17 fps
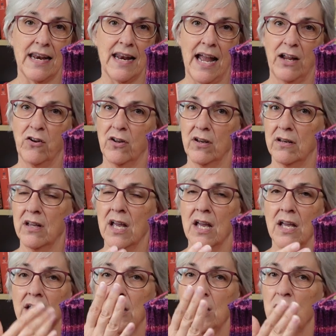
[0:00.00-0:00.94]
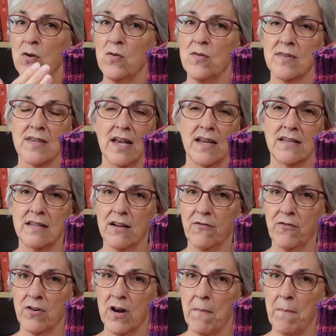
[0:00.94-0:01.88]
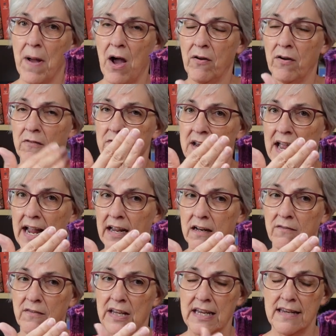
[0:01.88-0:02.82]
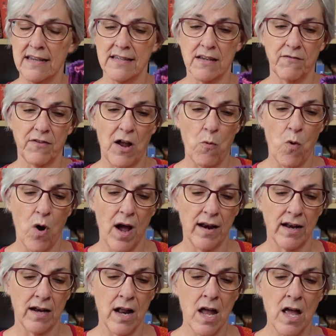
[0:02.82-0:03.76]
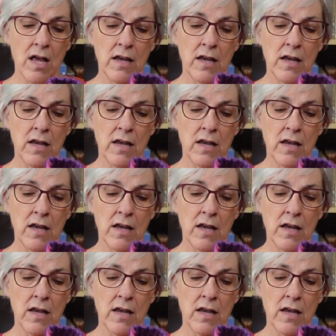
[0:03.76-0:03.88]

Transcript: and I could use a different amount of negative ease if I wanted.